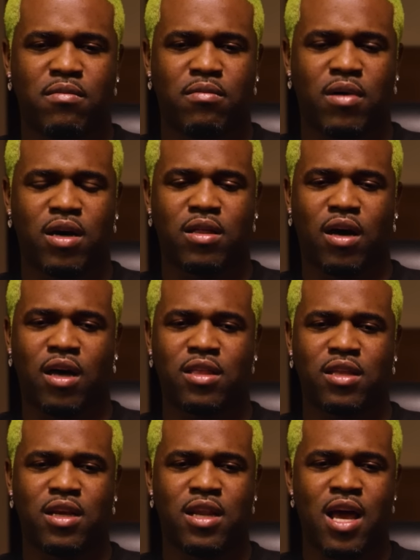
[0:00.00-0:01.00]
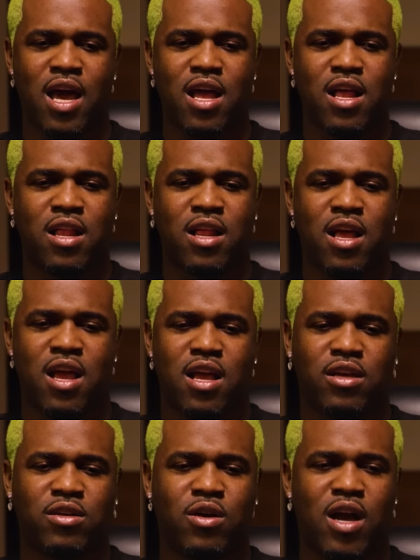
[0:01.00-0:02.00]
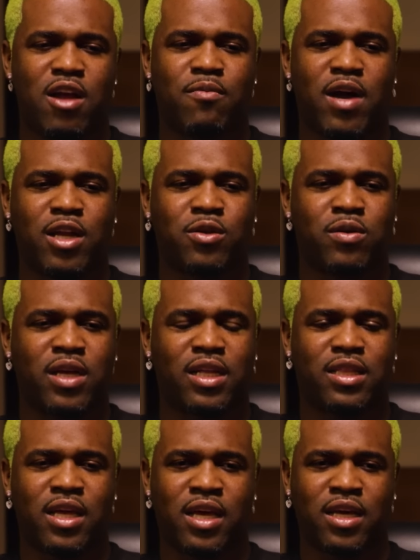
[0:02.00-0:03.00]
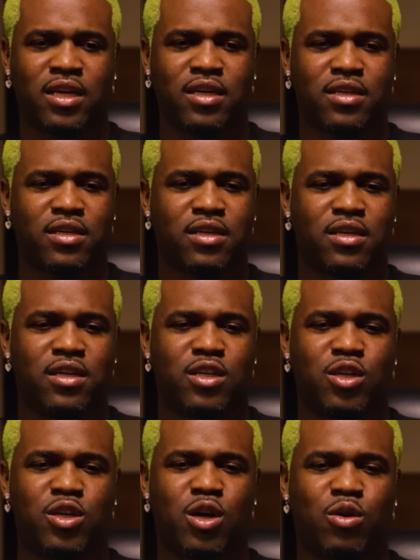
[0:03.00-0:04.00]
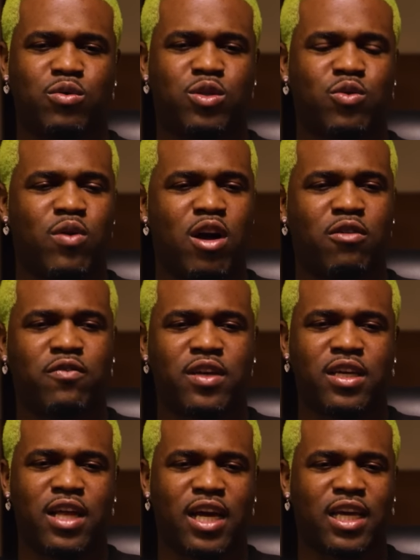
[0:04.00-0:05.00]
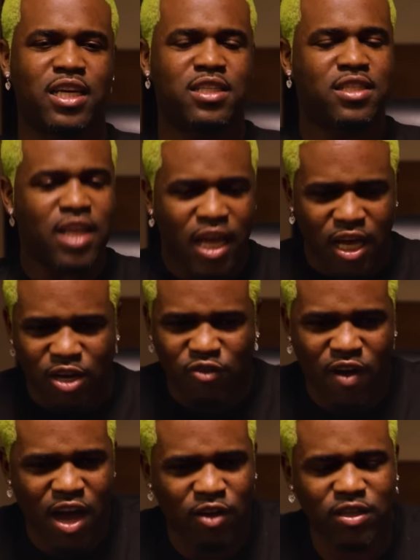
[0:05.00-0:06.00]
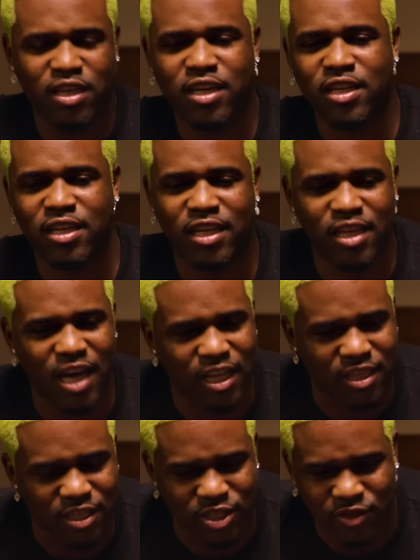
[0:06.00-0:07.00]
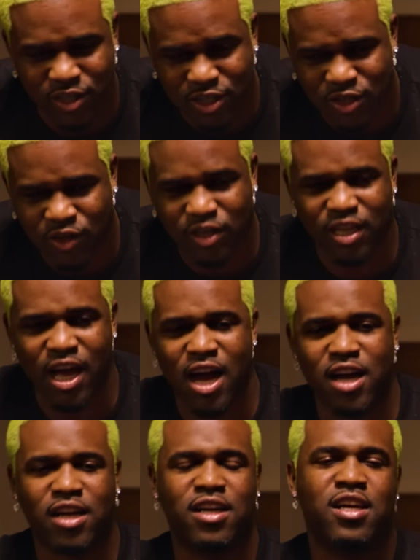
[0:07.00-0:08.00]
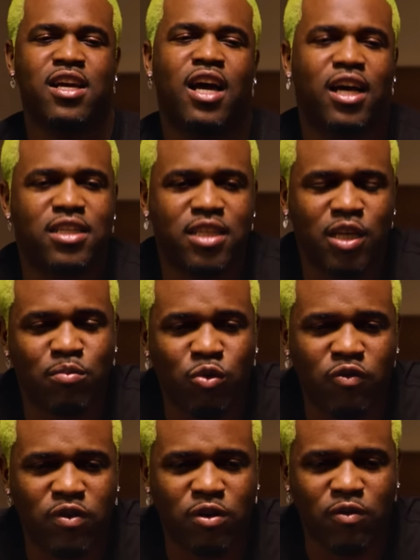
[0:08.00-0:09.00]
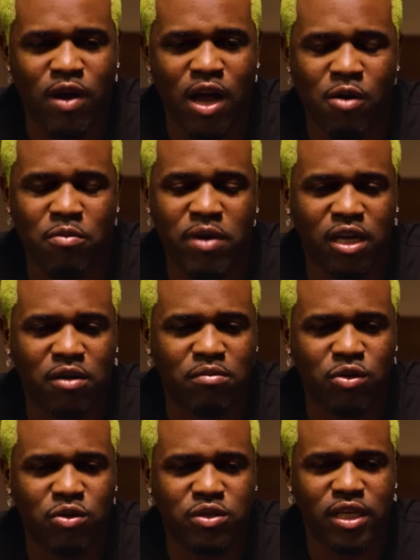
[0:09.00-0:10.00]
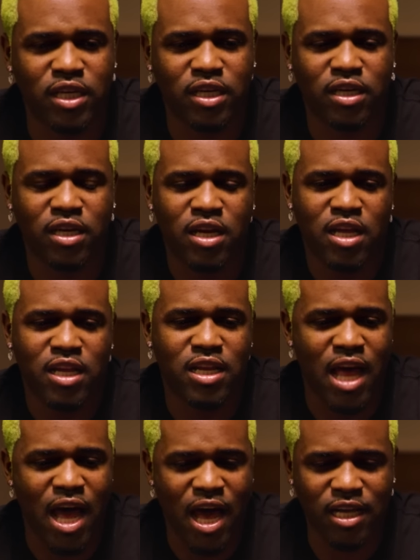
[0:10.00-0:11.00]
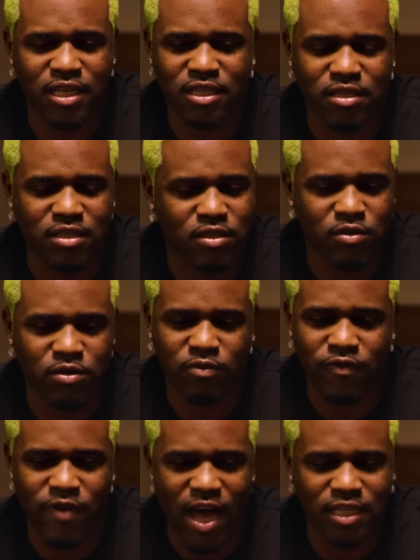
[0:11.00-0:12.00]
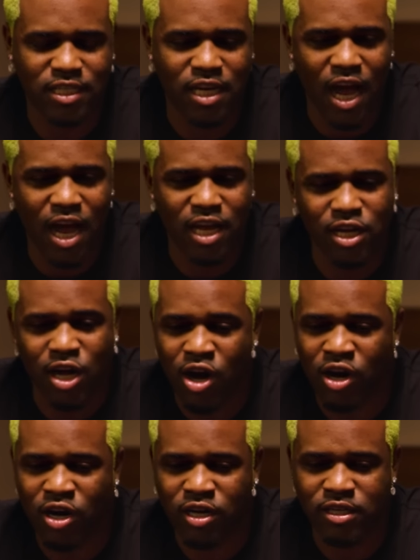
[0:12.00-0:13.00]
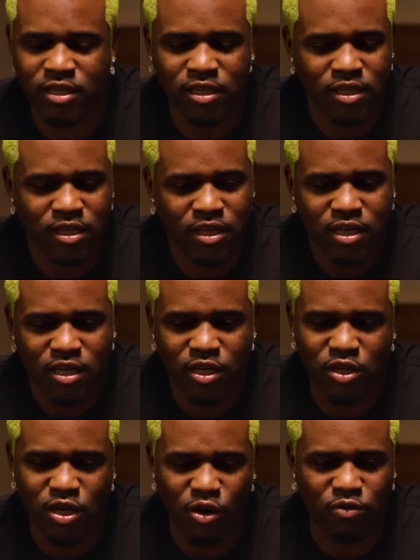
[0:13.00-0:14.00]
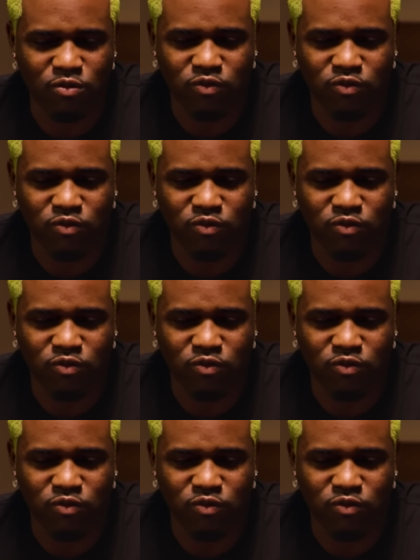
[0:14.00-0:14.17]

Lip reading: But other than that, you know, everybody doing their thing. You know, 12E, like, he's staying grounded. He got the streets on lock. I see him moving around, making music. Nas, fashion icon. You know,